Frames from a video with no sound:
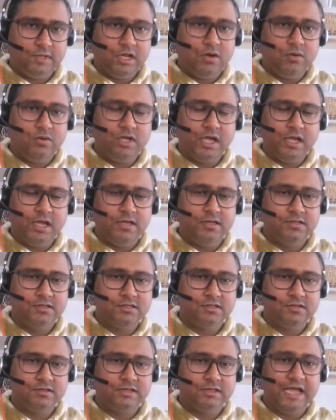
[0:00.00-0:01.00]
Okay,
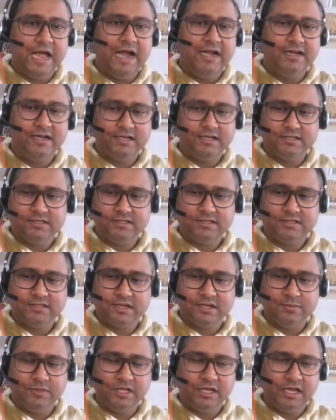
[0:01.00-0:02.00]
so that is
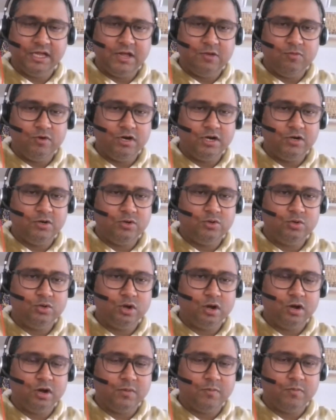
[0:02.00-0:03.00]
something I wanted to
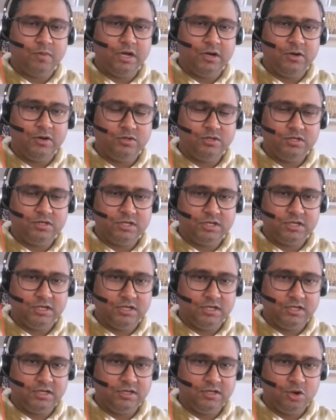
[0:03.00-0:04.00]
talk about
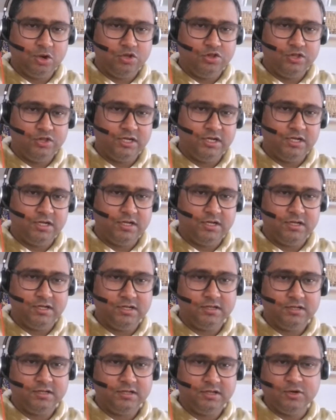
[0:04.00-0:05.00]
on the
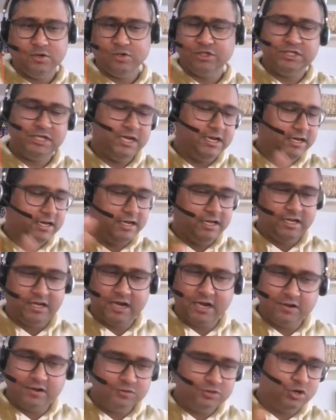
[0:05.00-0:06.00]
generic
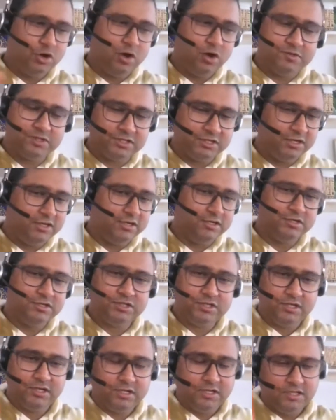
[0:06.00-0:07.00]
kind of job
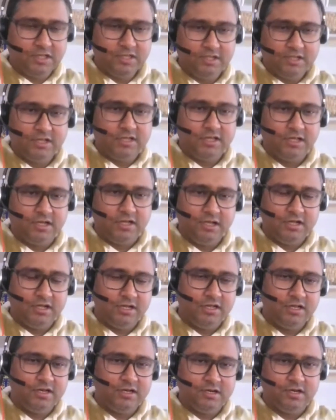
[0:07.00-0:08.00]
search
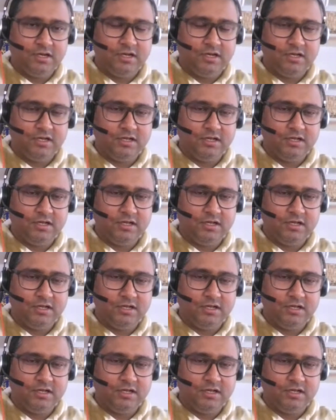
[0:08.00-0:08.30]
and